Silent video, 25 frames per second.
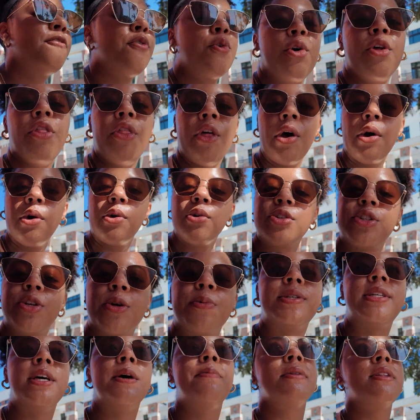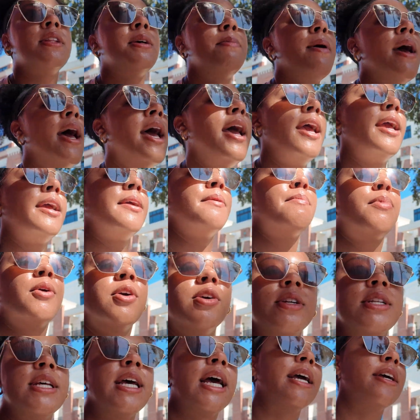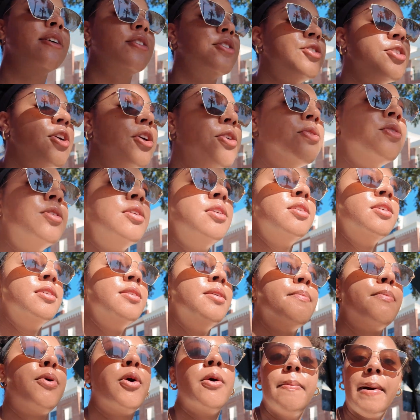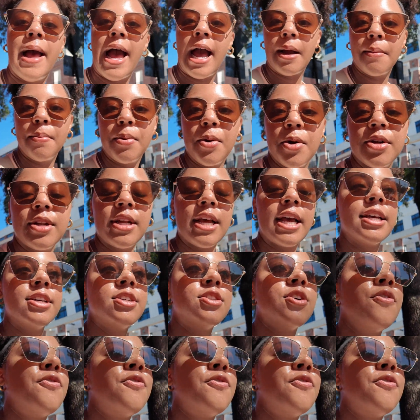For those, you're typically paying per day, so per bag per day.